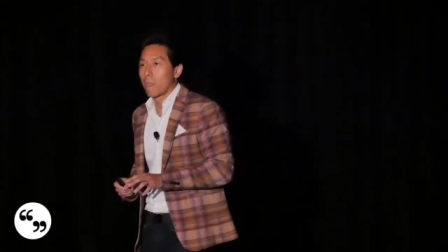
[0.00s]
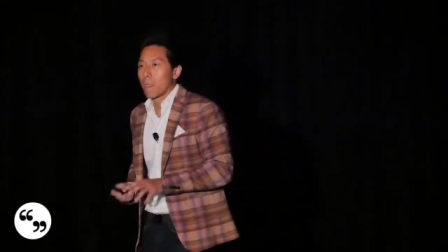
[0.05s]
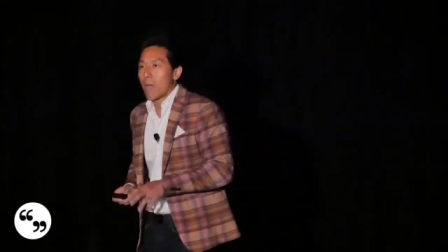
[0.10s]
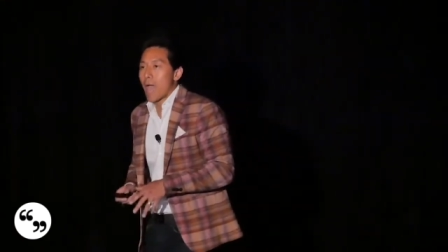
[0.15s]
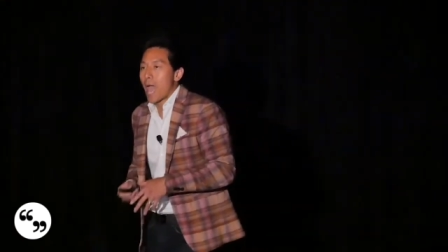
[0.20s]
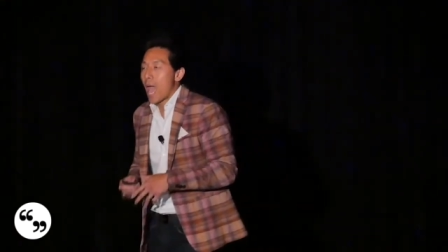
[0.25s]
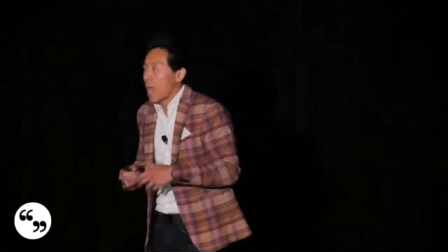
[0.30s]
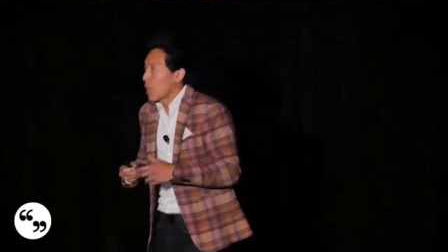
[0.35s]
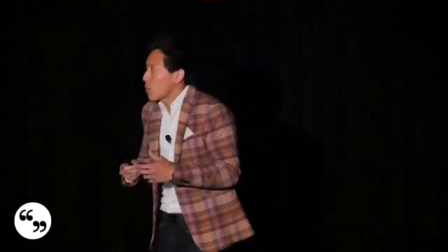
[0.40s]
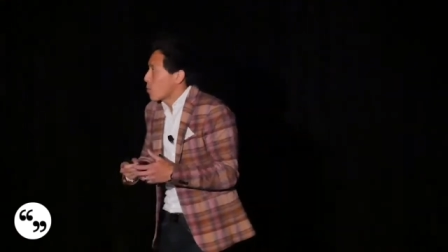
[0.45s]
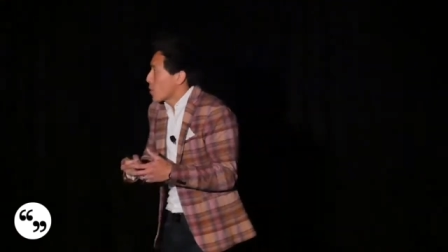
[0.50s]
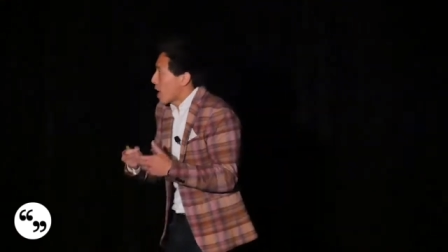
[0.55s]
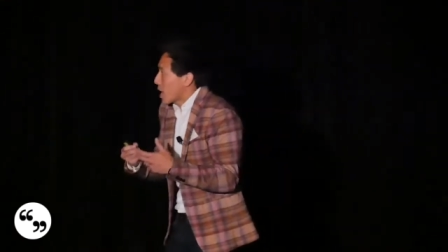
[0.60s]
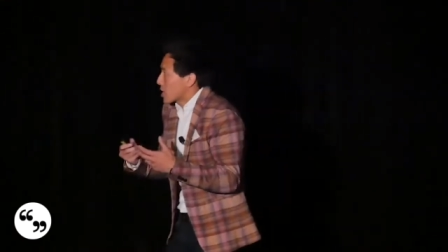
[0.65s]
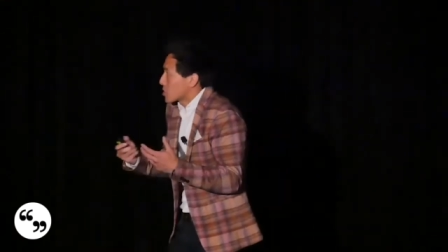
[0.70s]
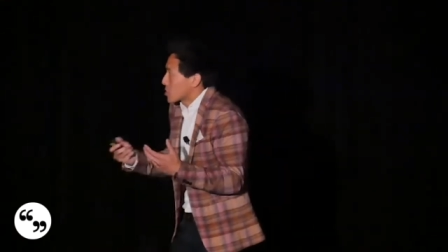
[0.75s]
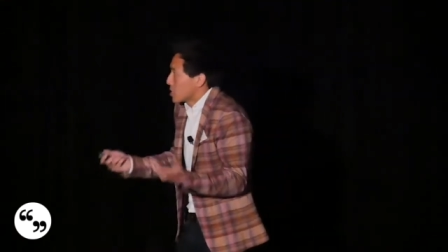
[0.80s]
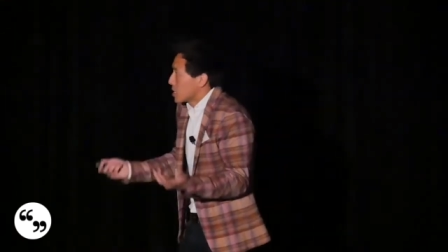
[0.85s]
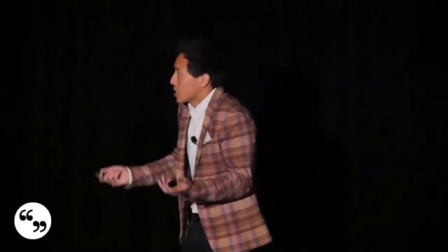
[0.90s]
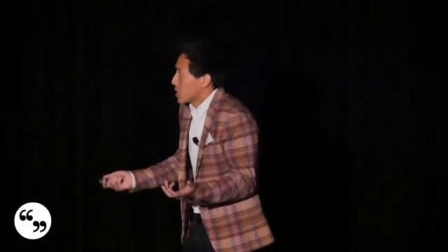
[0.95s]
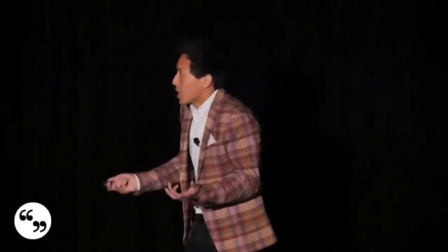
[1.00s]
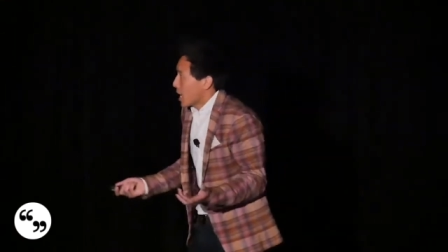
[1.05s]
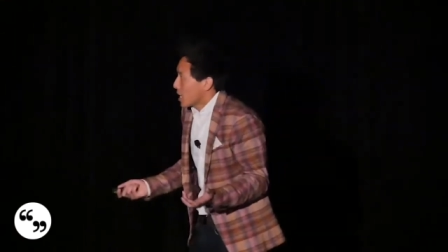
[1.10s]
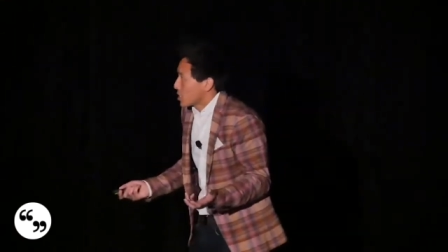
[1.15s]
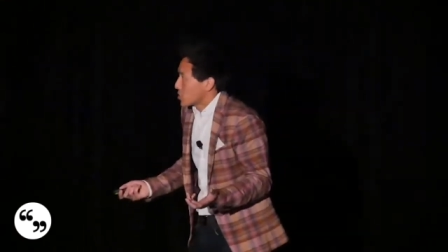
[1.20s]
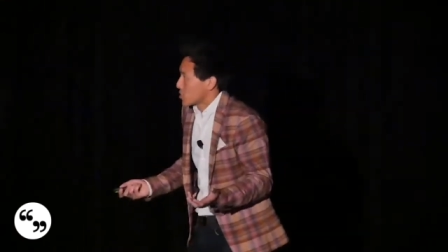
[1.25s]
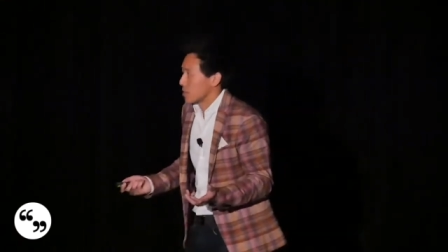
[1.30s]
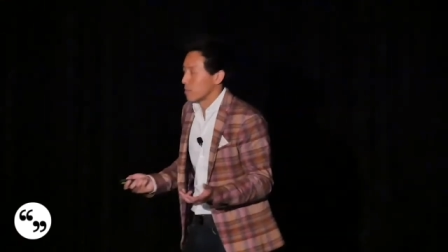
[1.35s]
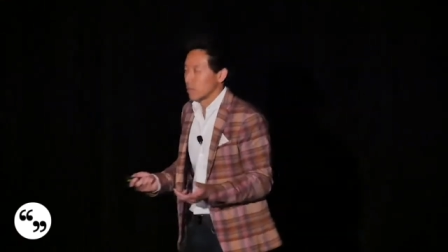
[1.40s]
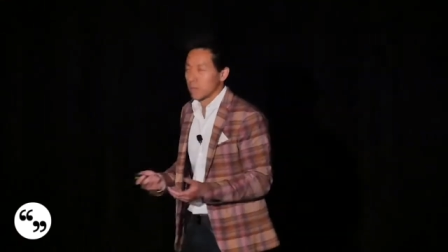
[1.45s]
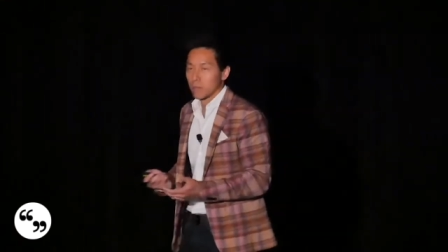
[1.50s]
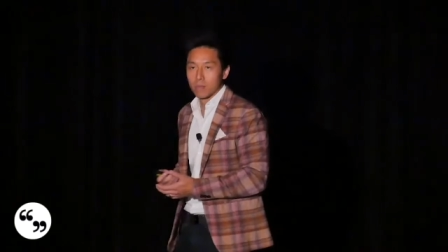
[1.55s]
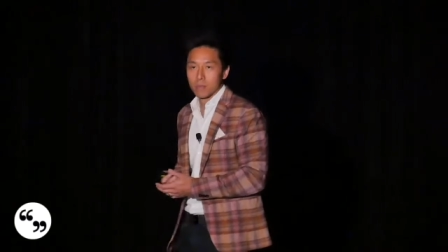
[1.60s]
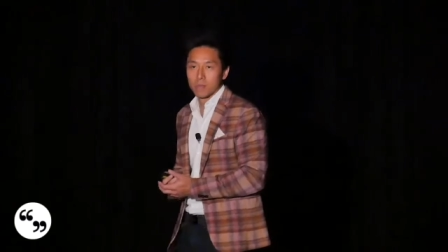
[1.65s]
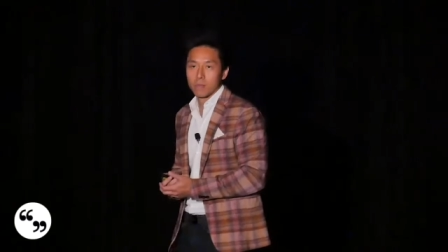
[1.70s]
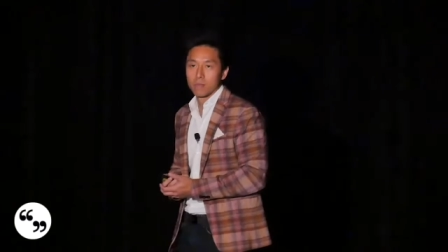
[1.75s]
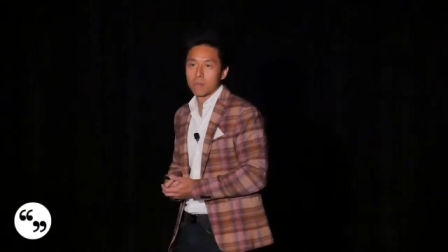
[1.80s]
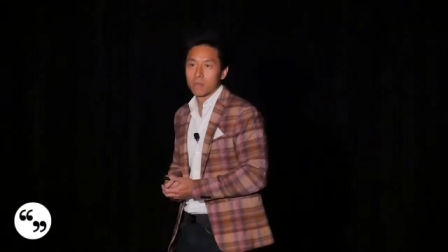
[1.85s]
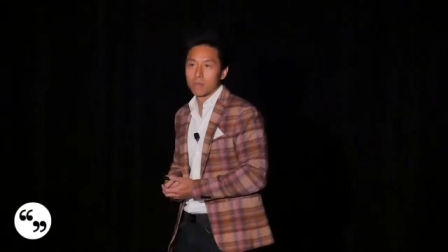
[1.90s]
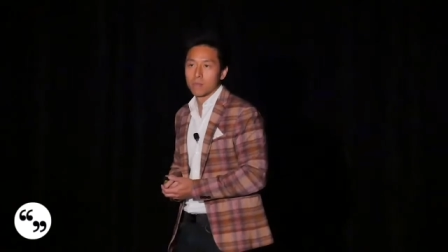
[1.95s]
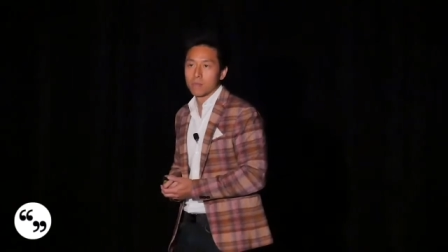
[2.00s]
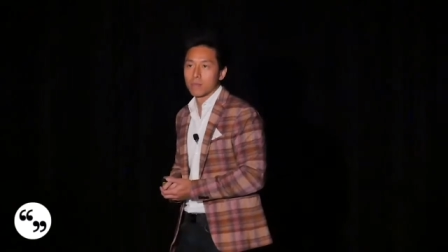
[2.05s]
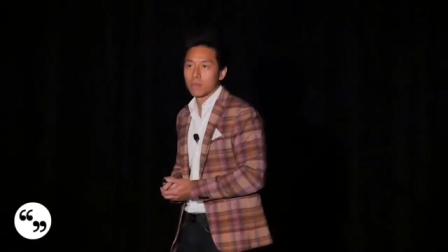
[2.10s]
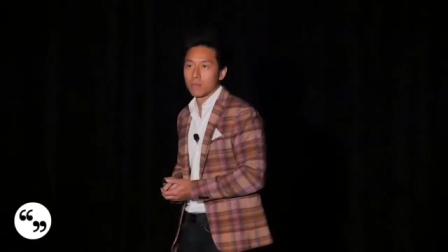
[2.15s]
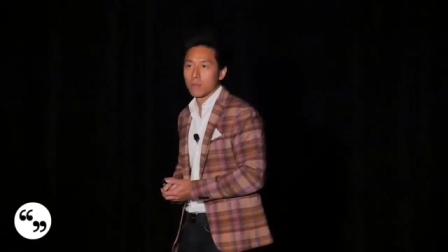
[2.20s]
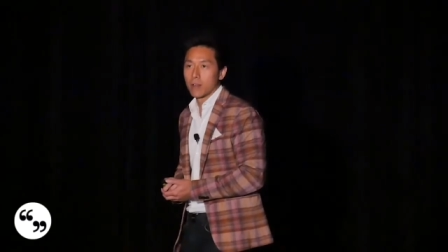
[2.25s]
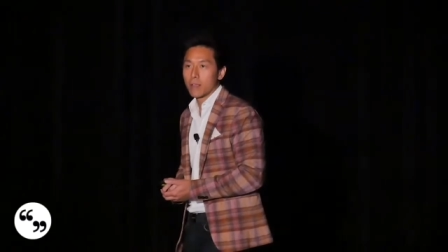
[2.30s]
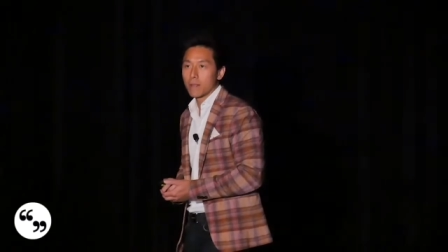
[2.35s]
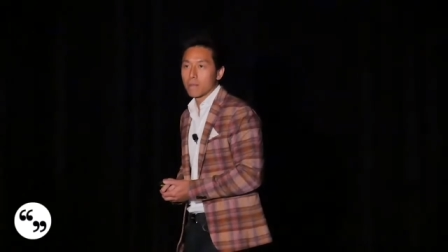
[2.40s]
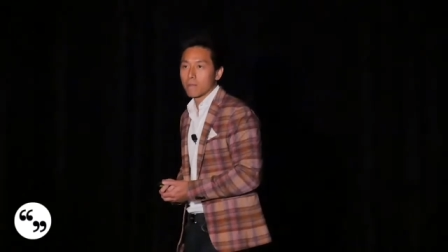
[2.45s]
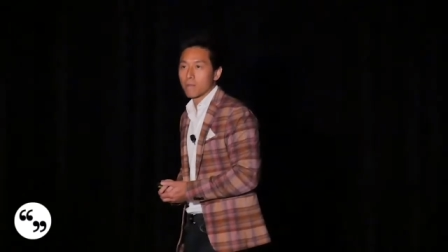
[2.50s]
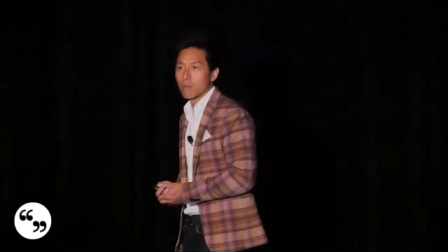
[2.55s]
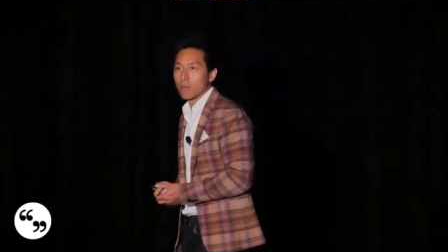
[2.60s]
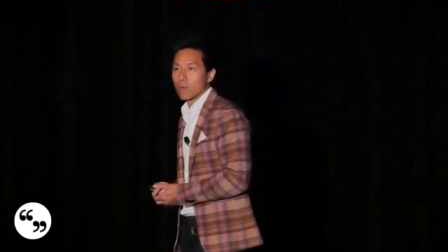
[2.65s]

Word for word: how do we actually engage them, right?